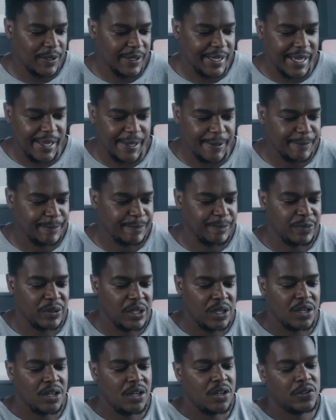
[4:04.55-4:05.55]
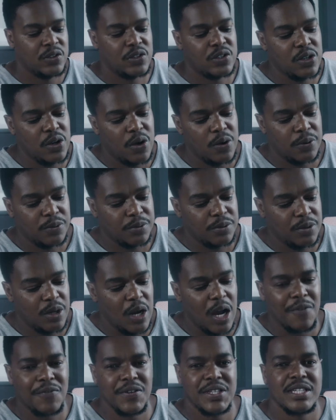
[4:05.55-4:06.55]
Okay, so
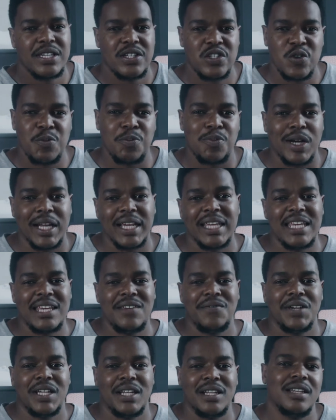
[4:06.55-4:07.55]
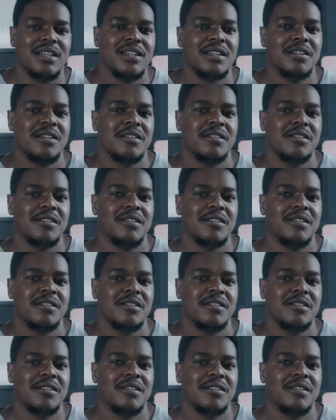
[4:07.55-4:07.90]
obviously to break even,